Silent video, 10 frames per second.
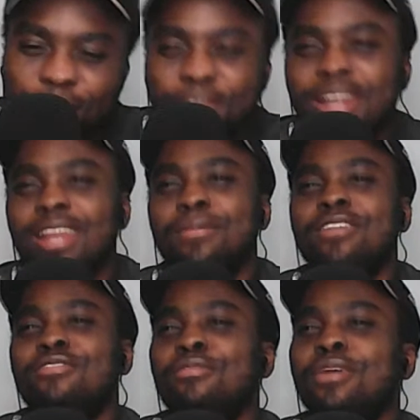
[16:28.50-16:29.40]
in a friendly
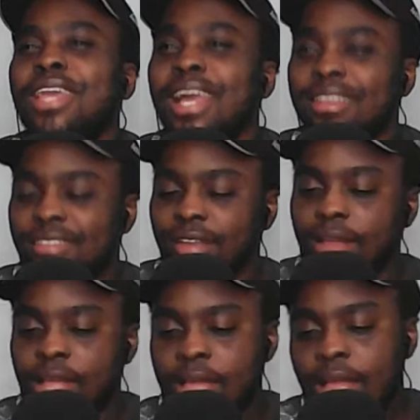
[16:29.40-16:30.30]
match to a
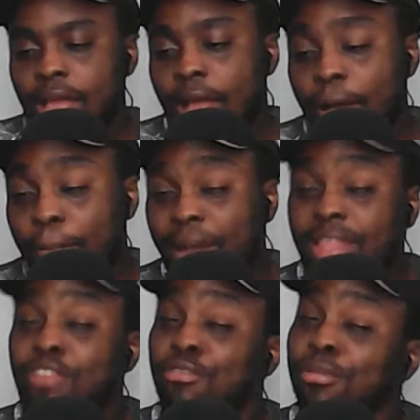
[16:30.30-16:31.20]
youngster,
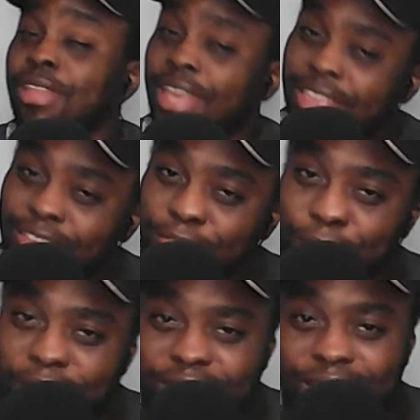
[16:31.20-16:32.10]
but the truth is, if you
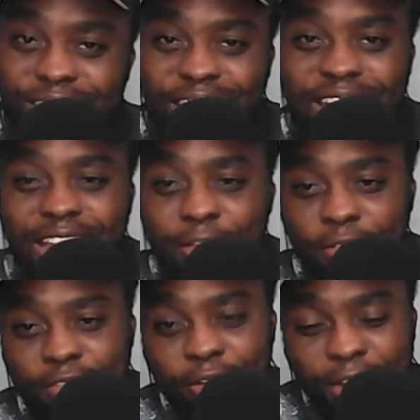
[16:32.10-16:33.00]
watch that second half
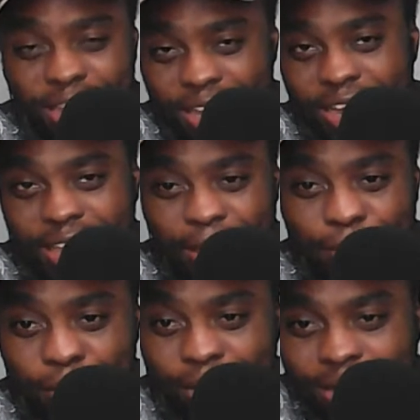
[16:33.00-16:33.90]
after Rekic came
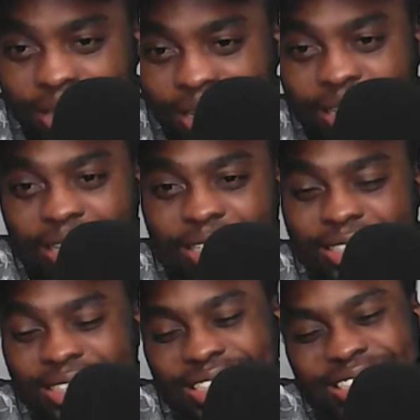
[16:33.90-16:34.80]
on,
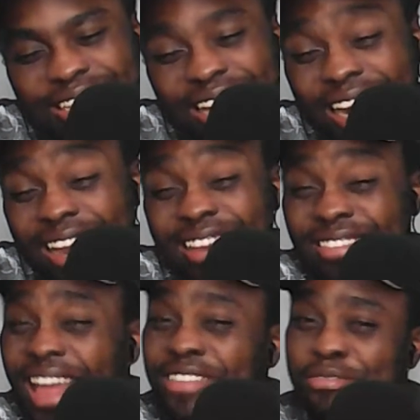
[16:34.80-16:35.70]
he had a
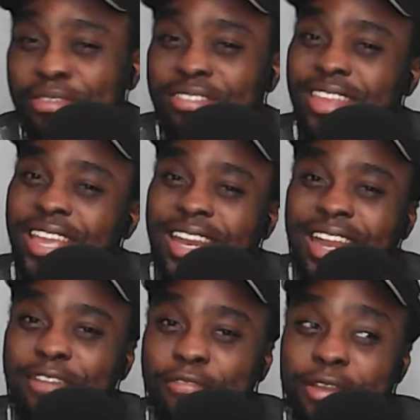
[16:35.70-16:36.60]
disastrous second
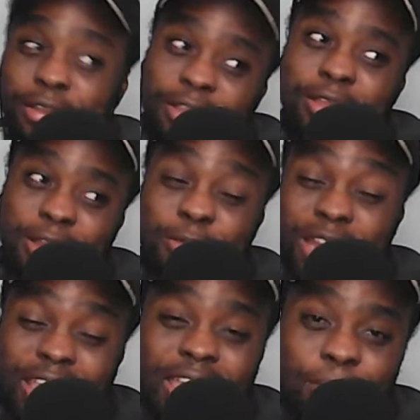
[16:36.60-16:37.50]
half when
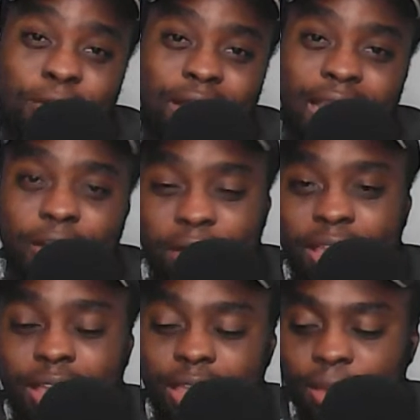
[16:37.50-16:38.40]
he came on. Like,
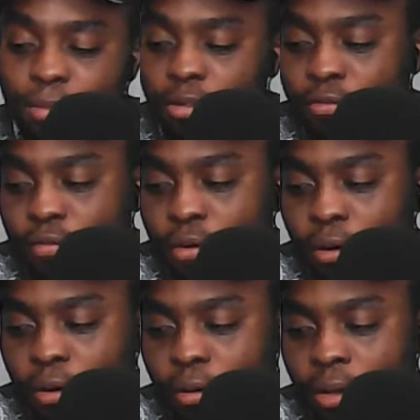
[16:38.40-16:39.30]
Rekic came on
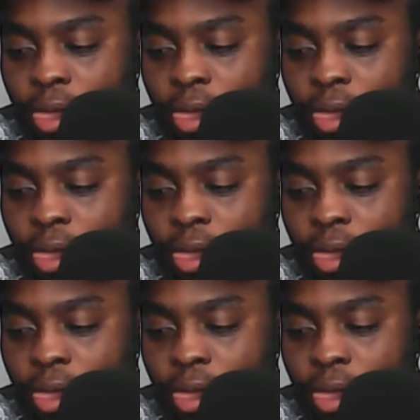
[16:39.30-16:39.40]
for